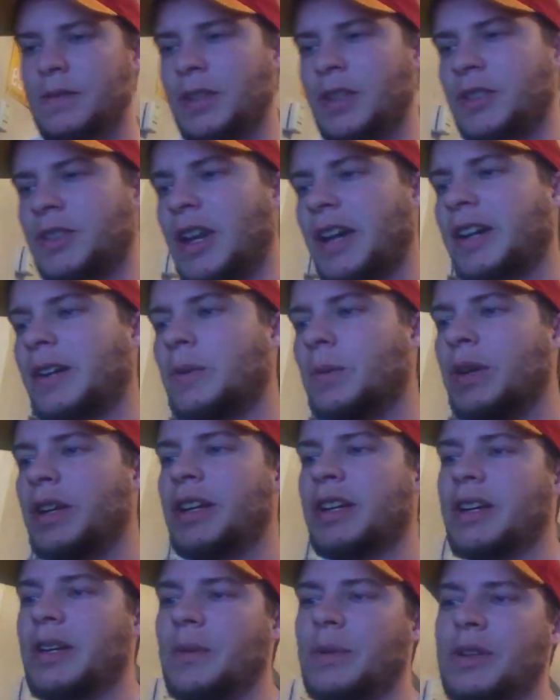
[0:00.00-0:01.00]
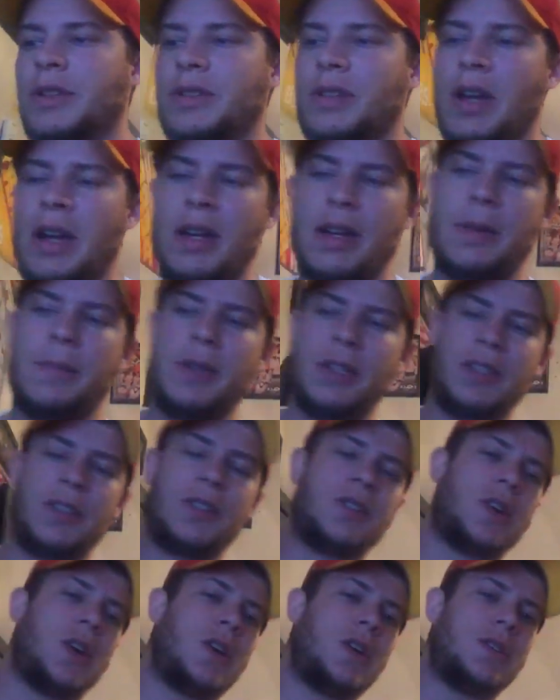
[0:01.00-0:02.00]
The second week it was, they beat
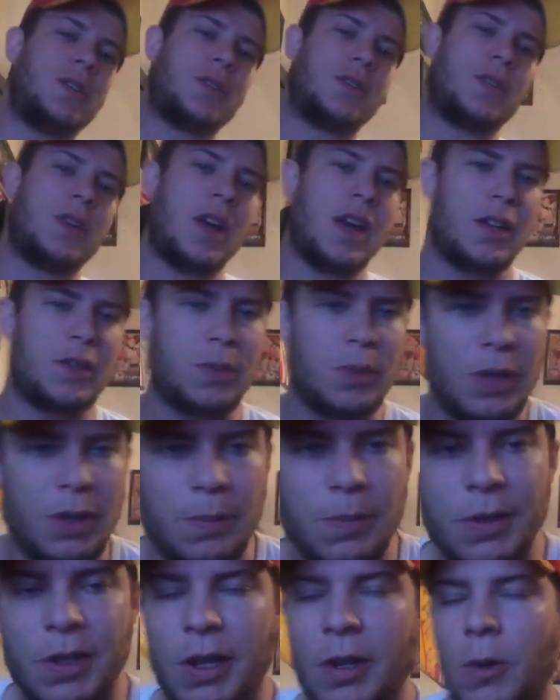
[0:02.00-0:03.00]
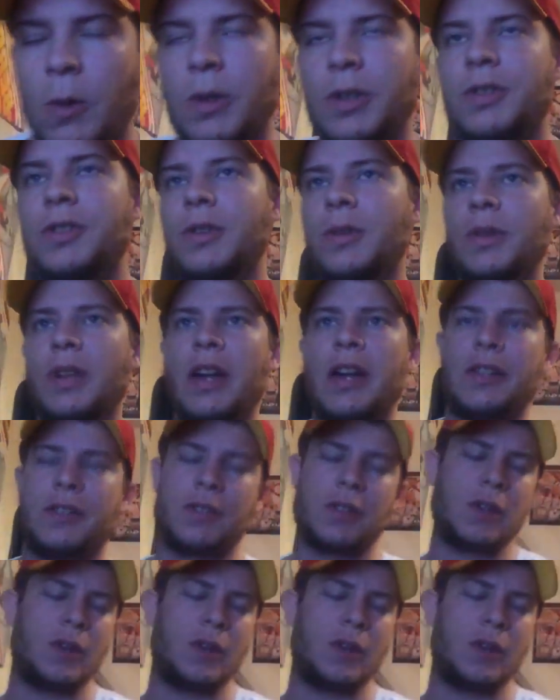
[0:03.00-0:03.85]
the Chargers last week, but they always do that.